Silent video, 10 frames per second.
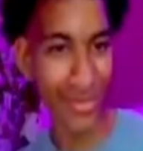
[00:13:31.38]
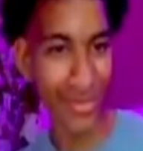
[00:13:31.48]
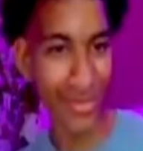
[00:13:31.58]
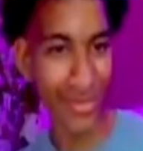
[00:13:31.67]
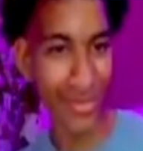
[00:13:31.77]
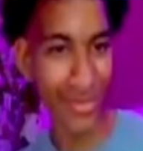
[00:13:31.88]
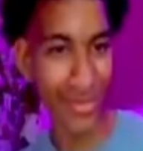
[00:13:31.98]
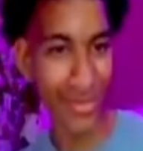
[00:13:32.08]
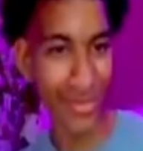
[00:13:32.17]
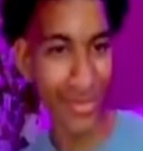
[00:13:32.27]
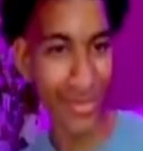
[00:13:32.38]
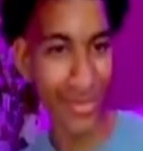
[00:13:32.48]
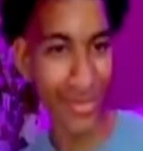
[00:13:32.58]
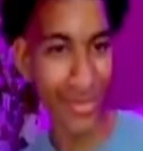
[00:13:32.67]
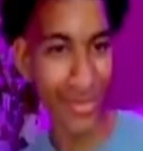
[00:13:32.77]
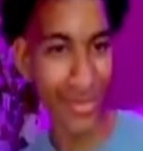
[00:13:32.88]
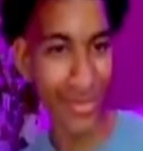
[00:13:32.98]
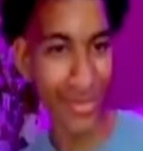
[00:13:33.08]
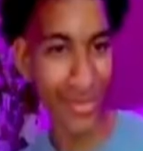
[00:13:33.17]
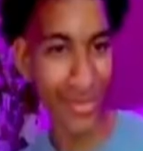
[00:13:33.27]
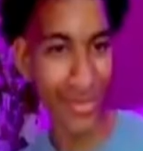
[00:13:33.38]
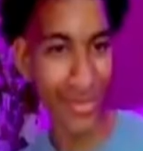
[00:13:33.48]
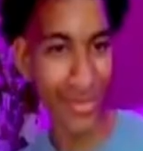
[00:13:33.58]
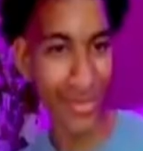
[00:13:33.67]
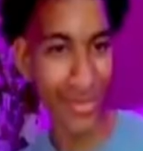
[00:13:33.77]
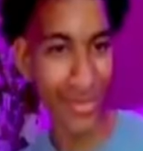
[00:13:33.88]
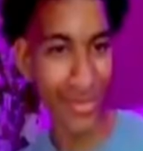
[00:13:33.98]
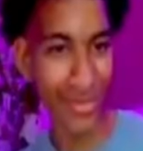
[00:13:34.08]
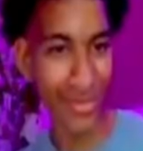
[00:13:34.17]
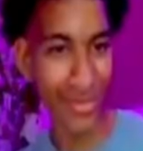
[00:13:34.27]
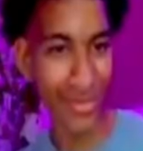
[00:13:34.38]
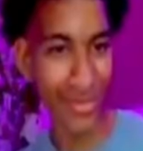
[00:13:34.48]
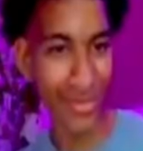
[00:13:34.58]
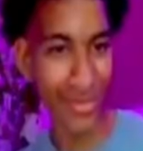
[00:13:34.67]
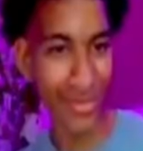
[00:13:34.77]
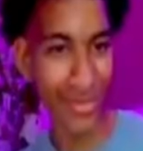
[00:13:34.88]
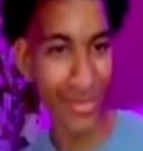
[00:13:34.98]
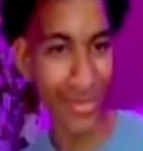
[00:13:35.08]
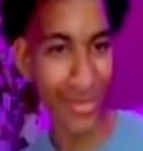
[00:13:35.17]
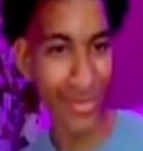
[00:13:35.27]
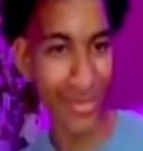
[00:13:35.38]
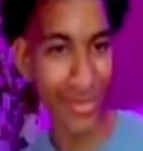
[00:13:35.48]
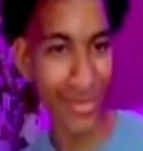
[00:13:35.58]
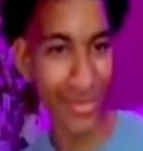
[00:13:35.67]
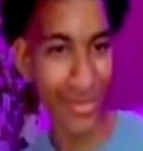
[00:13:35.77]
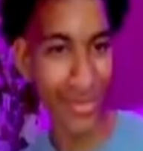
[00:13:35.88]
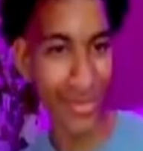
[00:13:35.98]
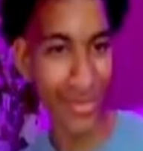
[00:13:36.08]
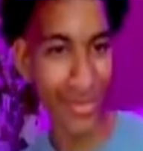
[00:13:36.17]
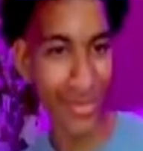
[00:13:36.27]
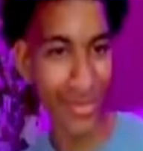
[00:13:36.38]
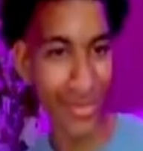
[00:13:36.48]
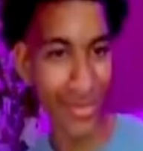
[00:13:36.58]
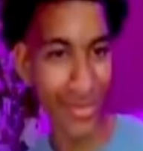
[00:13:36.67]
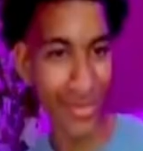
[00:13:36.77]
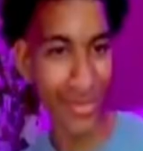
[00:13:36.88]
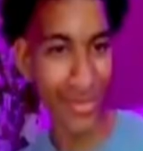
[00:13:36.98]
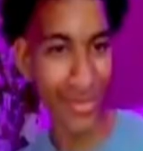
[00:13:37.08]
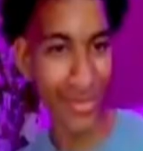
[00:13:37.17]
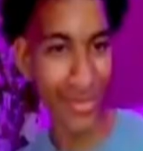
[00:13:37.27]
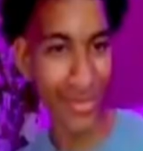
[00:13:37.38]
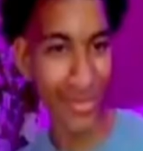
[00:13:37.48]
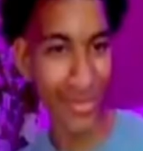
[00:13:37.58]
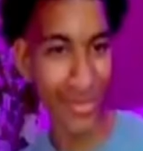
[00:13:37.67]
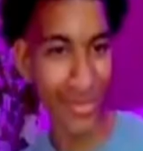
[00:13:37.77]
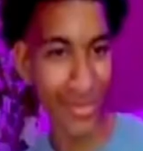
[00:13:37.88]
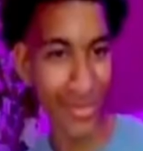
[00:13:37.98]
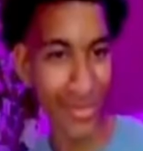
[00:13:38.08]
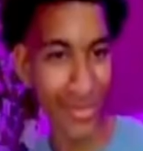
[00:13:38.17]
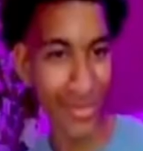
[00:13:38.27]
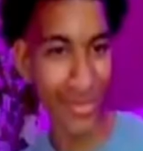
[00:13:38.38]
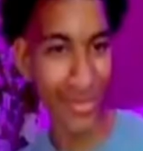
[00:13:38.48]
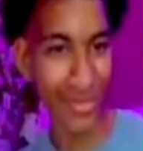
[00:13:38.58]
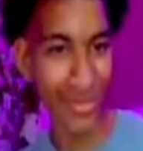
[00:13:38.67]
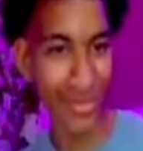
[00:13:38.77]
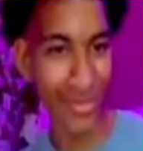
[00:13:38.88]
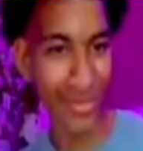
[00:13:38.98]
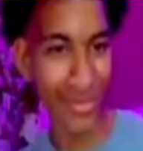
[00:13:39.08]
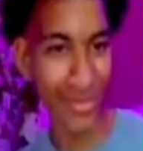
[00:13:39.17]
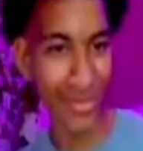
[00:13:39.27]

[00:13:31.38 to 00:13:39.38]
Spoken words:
No words are spoken by the person on screen.